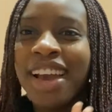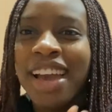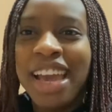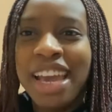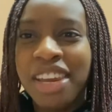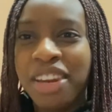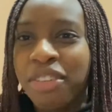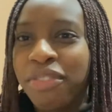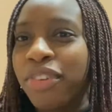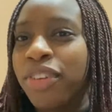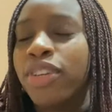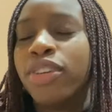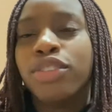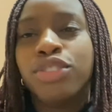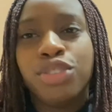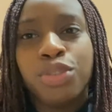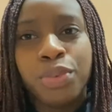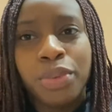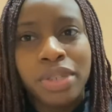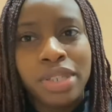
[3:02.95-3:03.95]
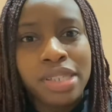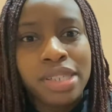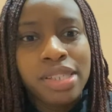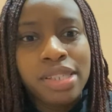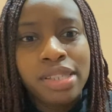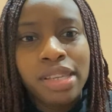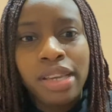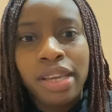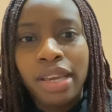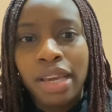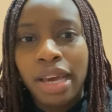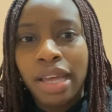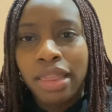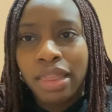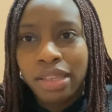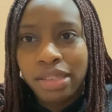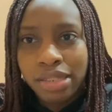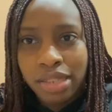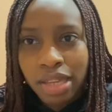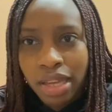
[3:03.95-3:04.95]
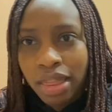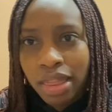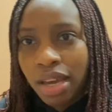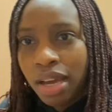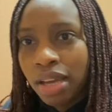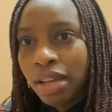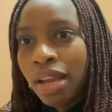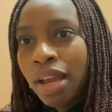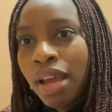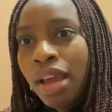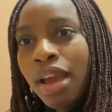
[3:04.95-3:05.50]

Any videos you want to see and things like that.